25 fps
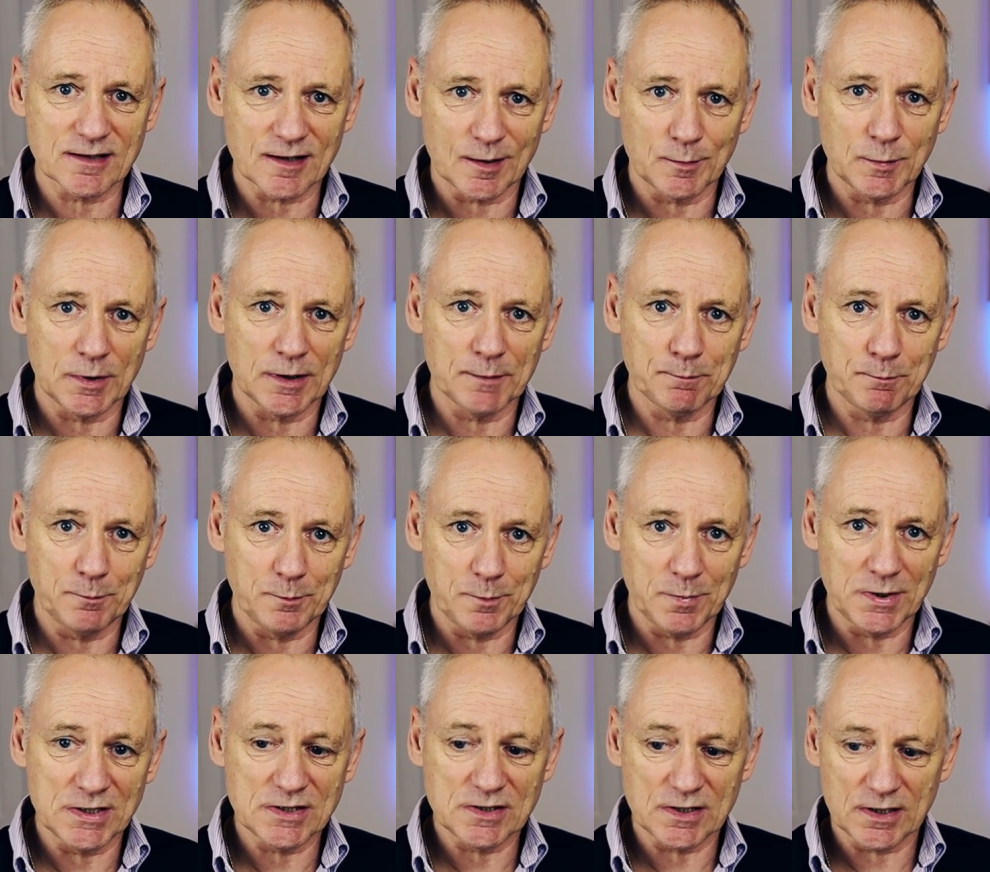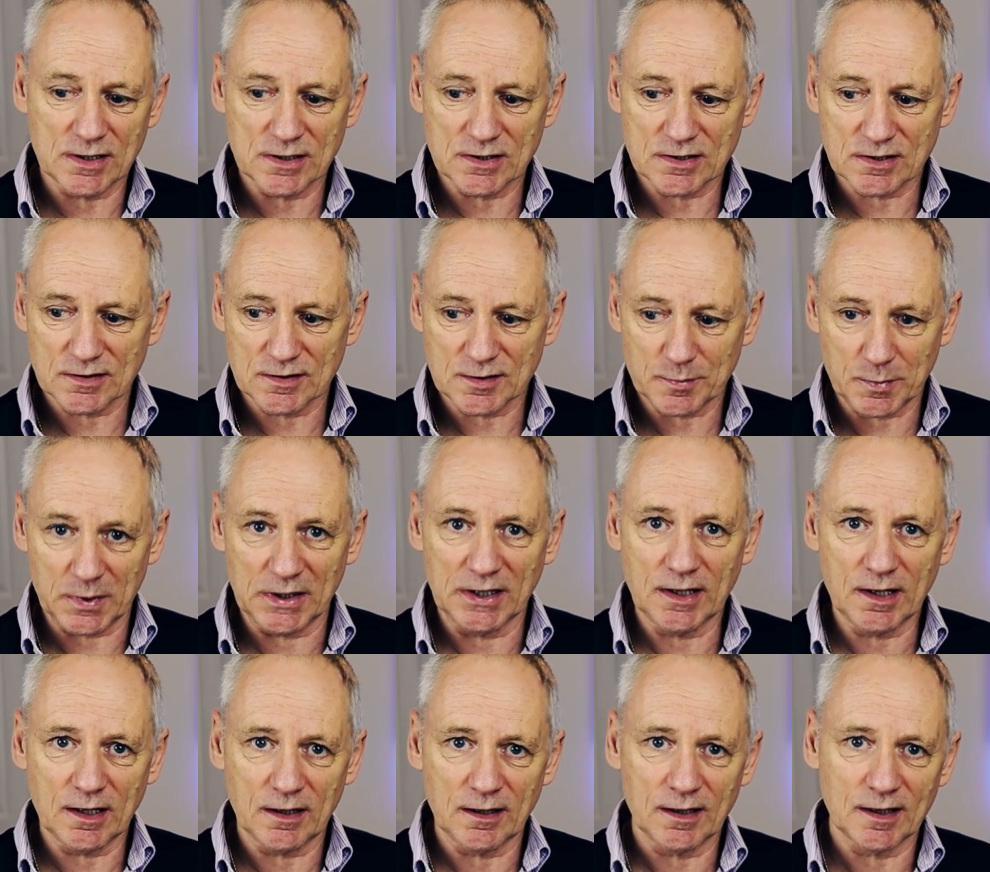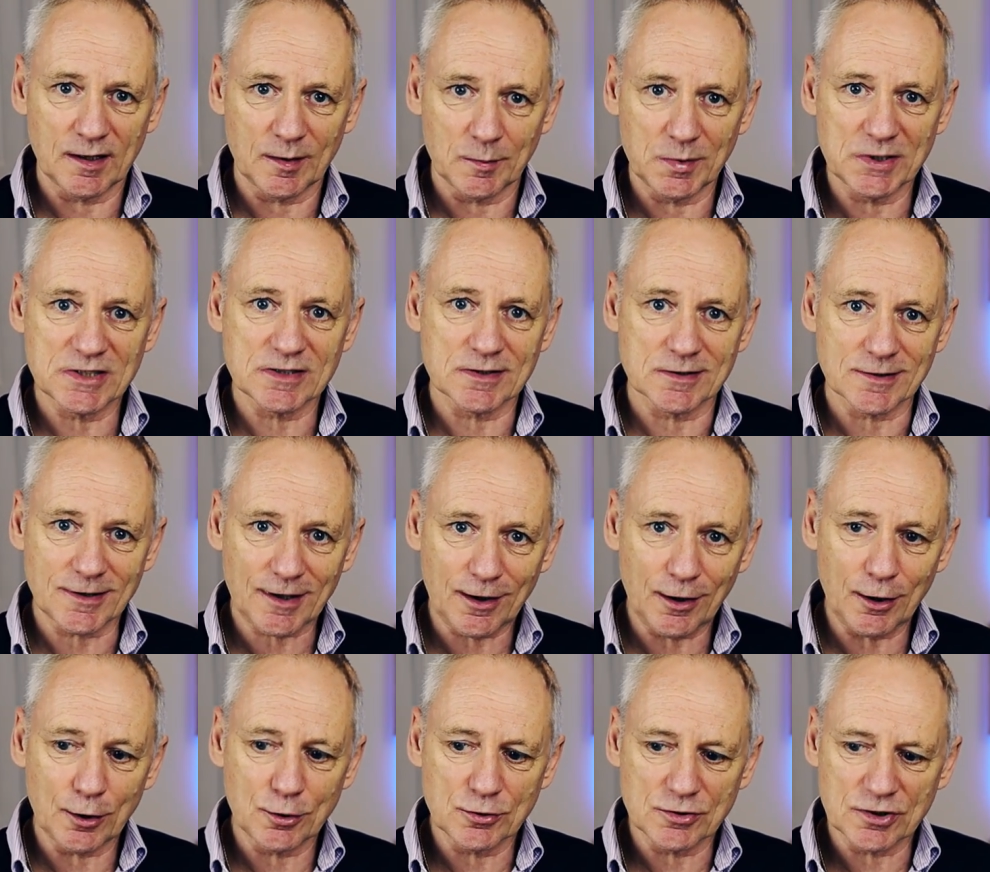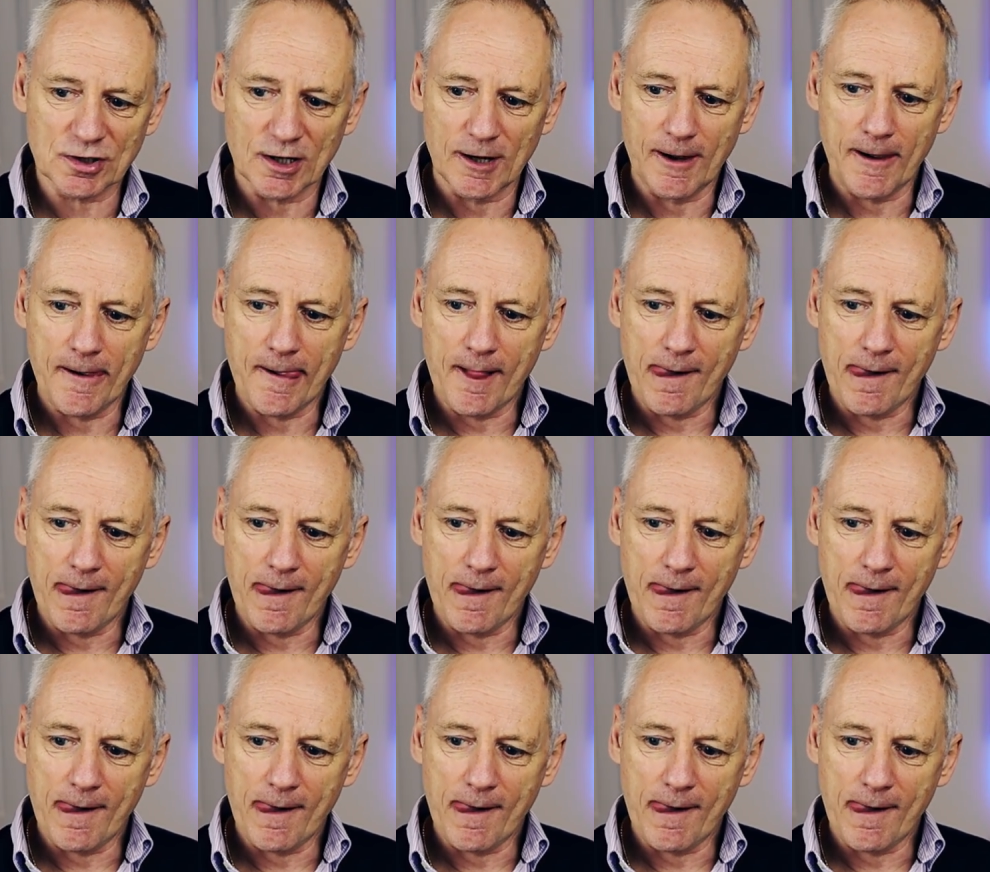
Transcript: I'm a business speaker and a business coach,